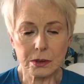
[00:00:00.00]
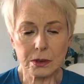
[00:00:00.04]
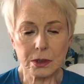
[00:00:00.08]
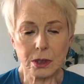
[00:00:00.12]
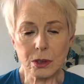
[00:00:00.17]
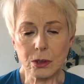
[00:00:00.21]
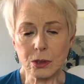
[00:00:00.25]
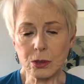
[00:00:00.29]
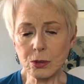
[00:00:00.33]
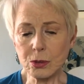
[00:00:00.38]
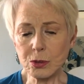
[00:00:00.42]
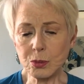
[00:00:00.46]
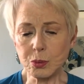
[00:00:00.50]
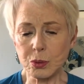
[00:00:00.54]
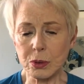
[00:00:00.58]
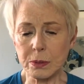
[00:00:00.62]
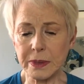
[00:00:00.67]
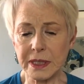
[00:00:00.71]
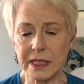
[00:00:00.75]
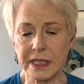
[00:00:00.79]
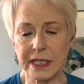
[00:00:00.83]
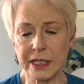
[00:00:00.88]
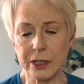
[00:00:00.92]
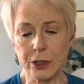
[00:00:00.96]
Old
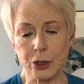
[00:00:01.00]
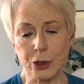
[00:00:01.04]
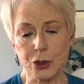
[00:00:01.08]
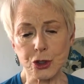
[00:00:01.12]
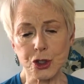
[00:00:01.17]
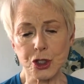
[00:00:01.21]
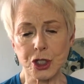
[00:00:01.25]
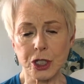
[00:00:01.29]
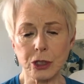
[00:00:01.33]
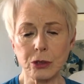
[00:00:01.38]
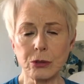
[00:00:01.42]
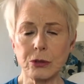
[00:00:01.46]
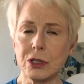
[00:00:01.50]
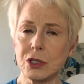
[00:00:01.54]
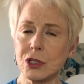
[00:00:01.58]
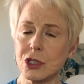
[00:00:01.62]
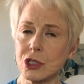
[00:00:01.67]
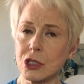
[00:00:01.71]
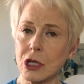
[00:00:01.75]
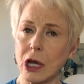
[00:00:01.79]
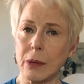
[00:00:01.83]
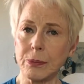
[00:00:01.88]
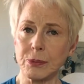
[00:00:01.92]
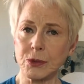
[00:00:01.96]
Woman and her children
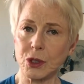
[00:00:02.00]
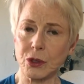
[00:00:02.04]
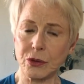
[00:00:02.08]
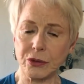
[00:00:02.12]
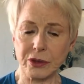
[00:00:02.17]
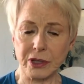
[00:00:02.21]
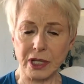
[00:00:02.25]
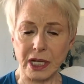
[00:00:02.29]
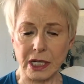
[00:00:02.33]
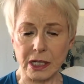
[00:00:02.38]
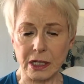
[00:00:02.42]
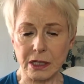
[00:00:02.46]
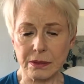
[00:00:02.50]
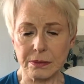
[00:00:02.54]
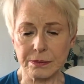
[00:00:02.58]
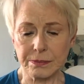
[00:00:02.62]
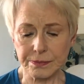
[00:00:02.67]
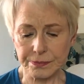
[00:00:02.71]
stopped to think.